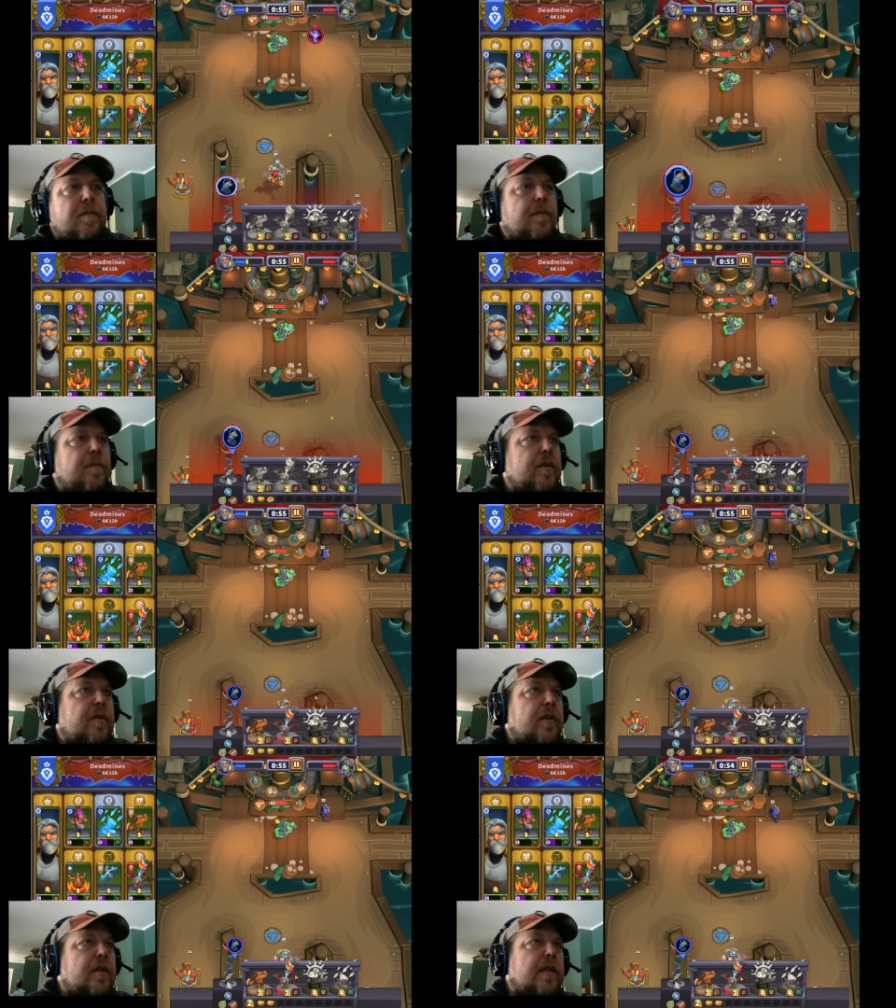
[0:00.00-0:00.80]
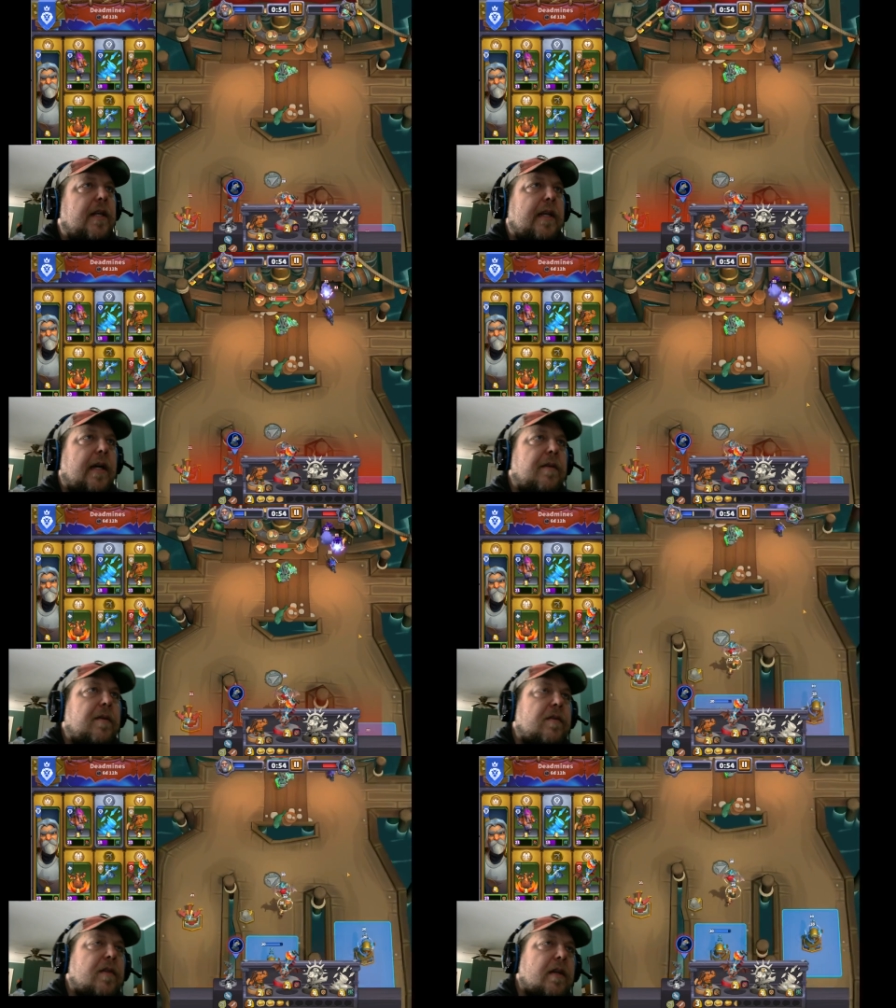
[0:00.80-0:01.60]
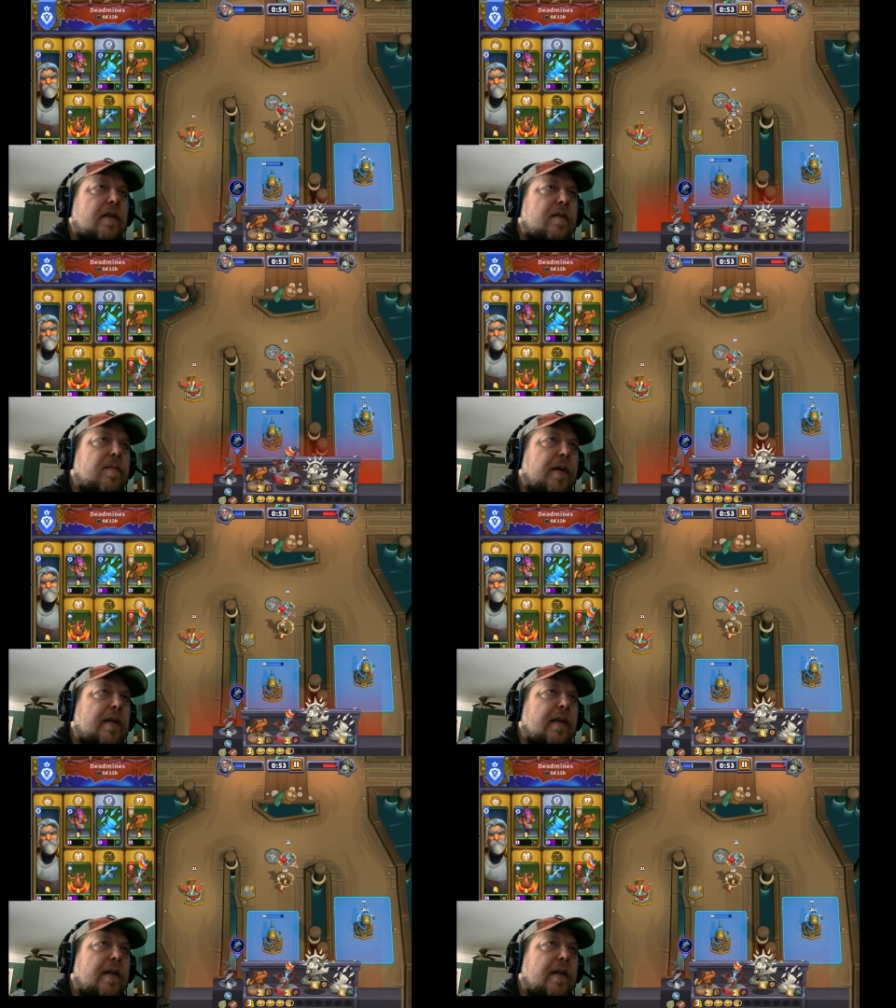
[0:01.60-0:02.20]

Blizzard to take out those things, but